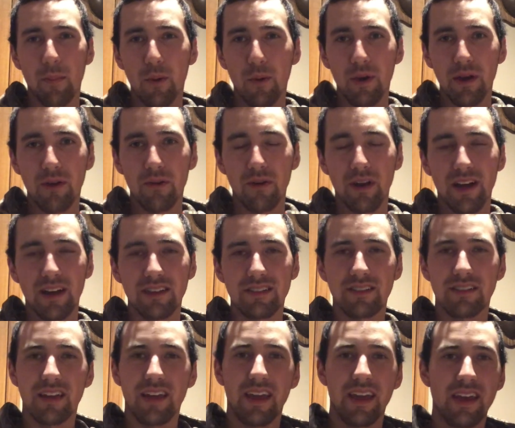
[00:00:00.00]
away
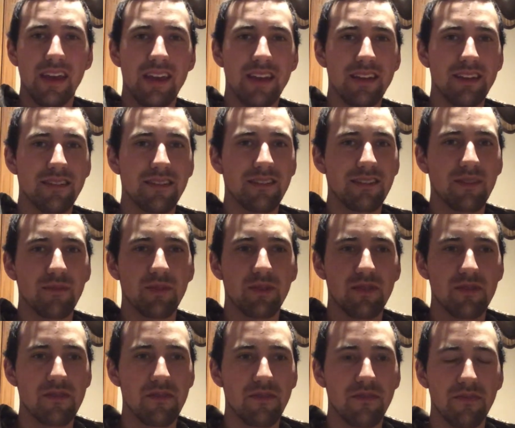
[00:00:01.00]
rest and some
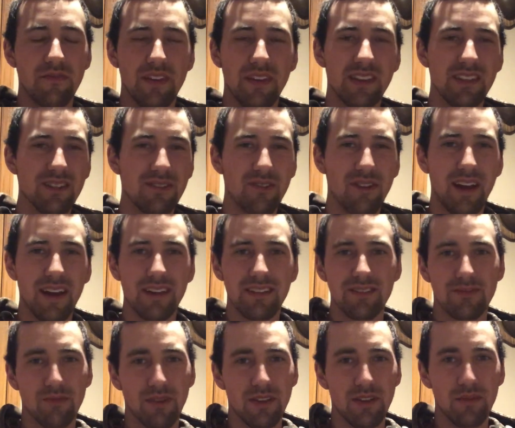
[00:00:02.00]
sort of fixed
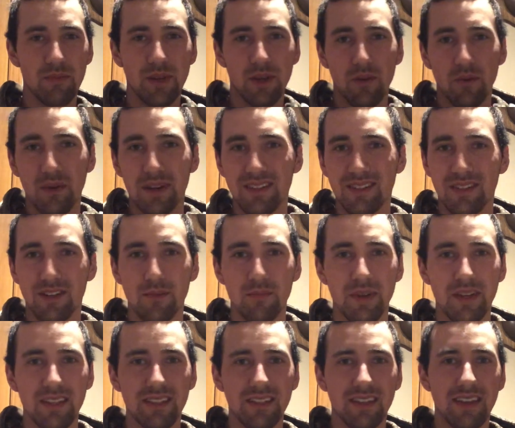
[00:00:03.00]
rest, whether it be a whisker
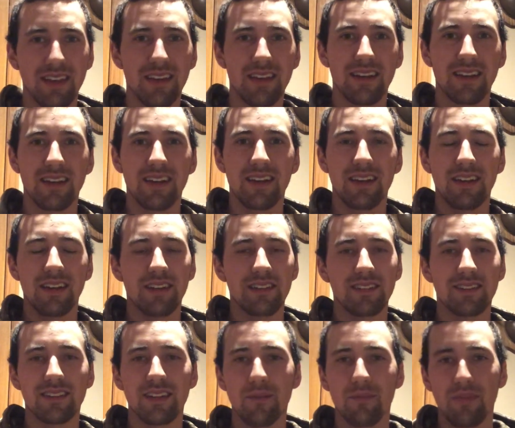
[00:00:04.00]
biscuit,
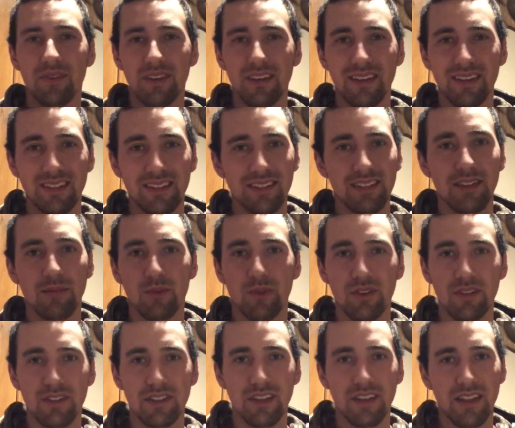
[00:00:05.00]
something
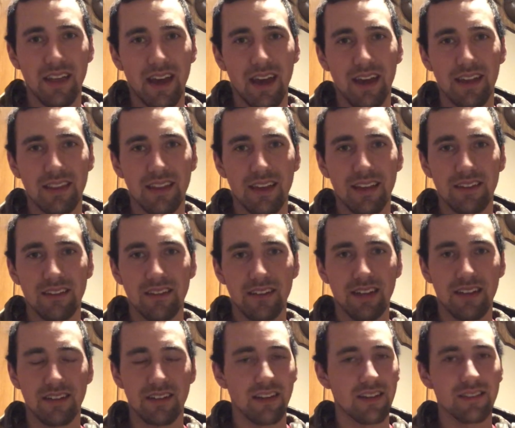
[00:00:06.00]
similar to
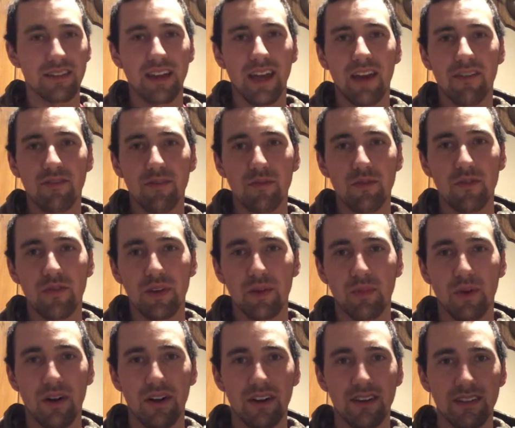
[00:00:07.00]
that doesn't have the moving
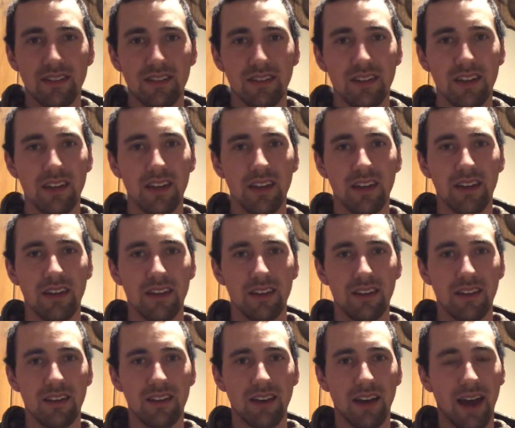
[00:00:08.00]
parts,
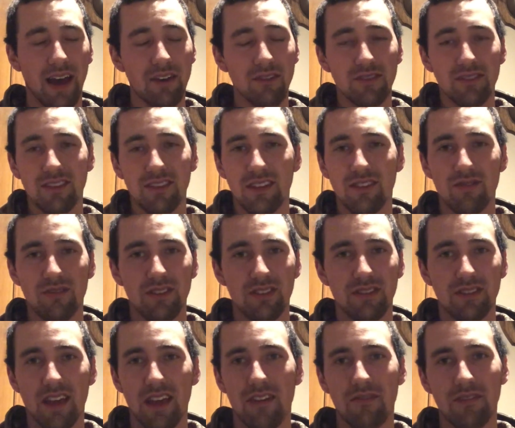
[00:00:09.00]
I would say you could
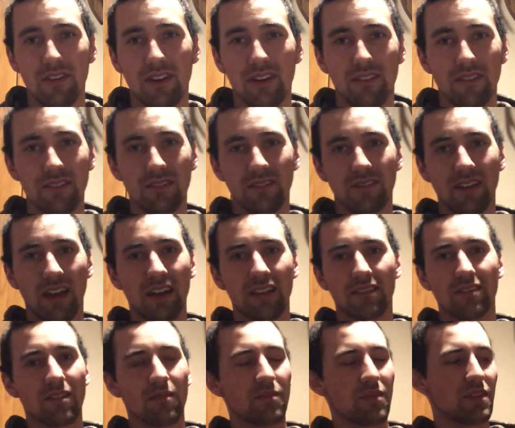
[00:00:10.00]
save here. This is not
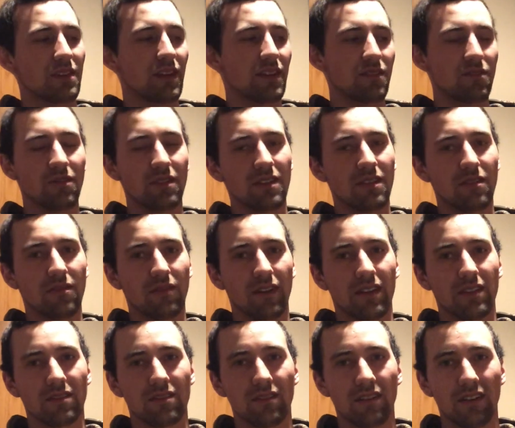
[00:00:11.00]
something that you need to
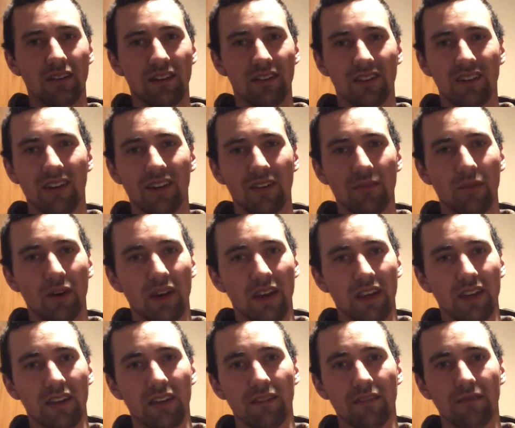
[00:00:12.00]
invest a ton of
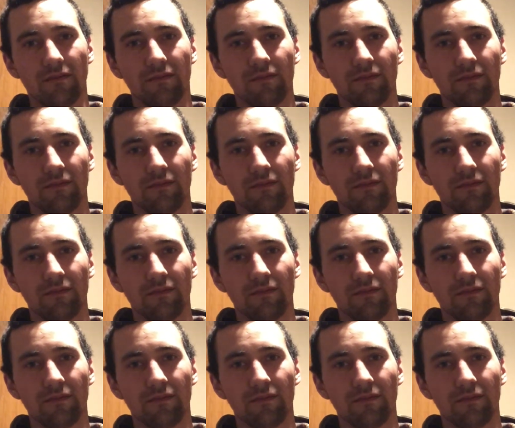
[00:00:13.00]
money in.